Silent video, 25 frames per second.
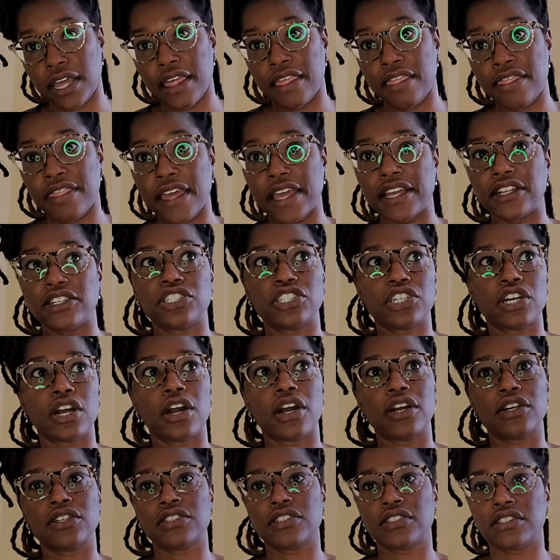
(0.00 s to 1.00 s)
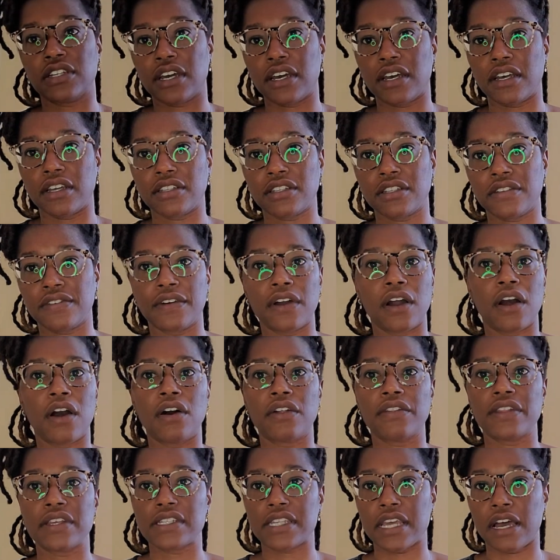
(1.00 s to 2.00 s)
they charged us for all
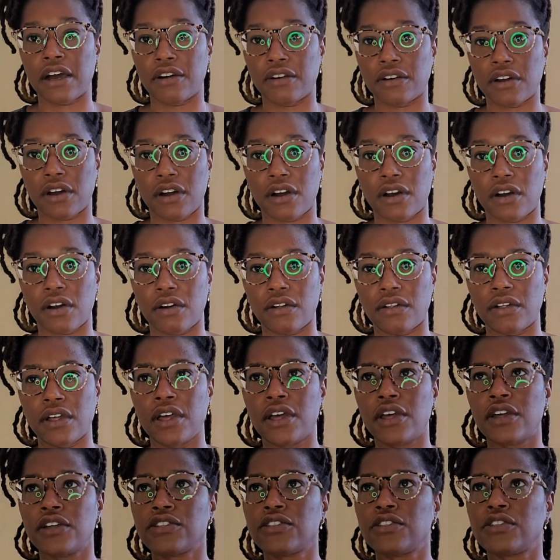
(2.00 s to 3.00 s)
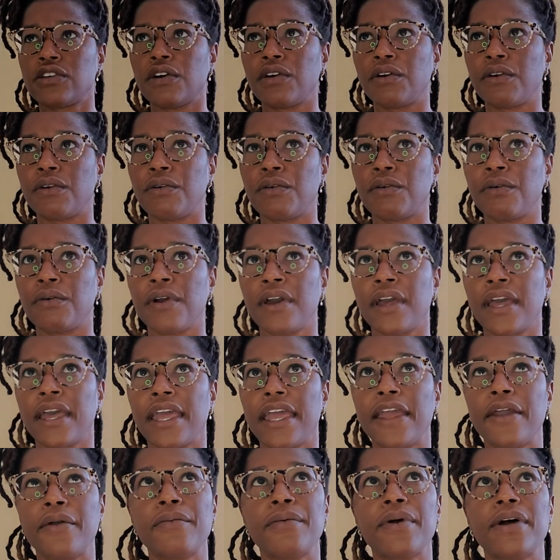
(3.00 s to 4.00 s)
this alcohol. So
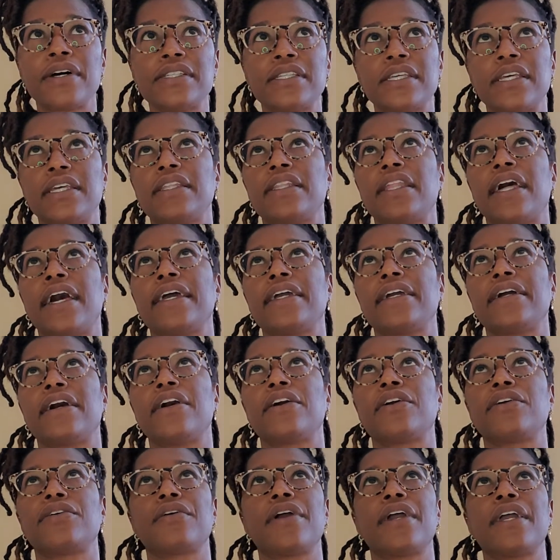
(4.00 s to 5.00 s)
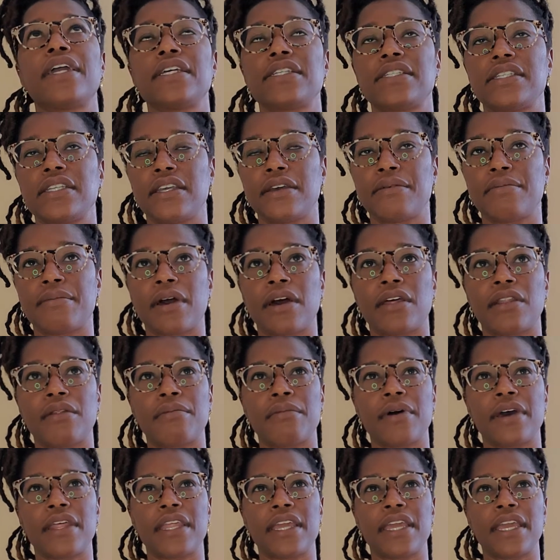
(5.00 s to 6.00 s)
it wasn't like a crazy amount of
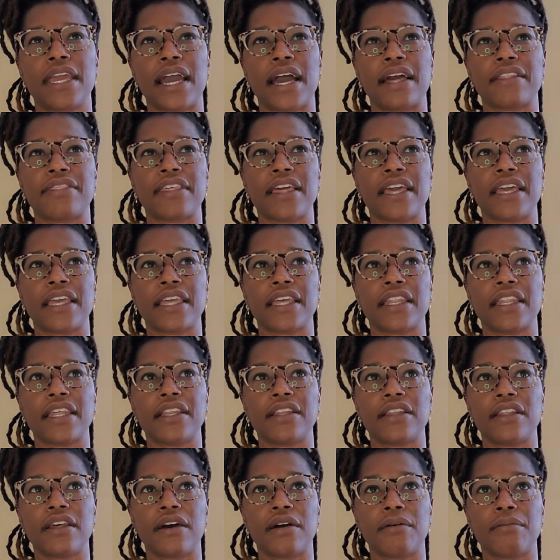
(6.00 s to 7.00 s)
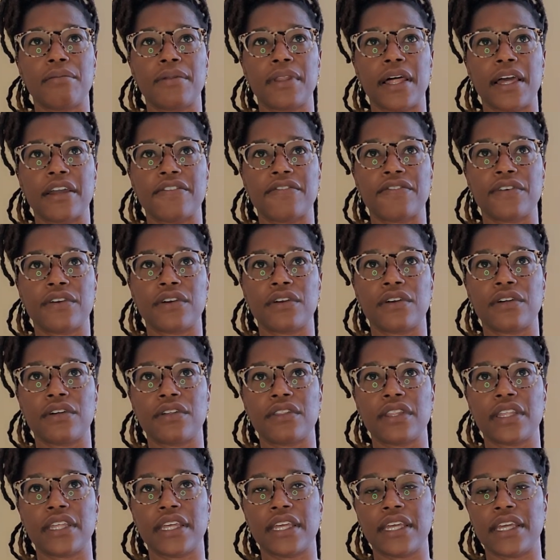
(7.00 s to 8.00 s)
money. I think it ended up, like, for
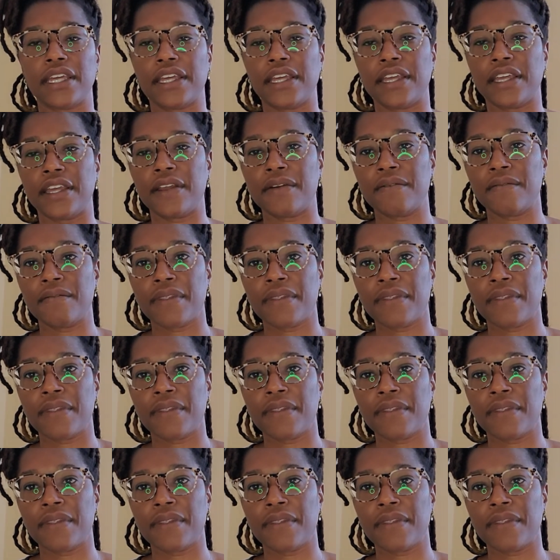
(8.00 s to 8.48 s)
the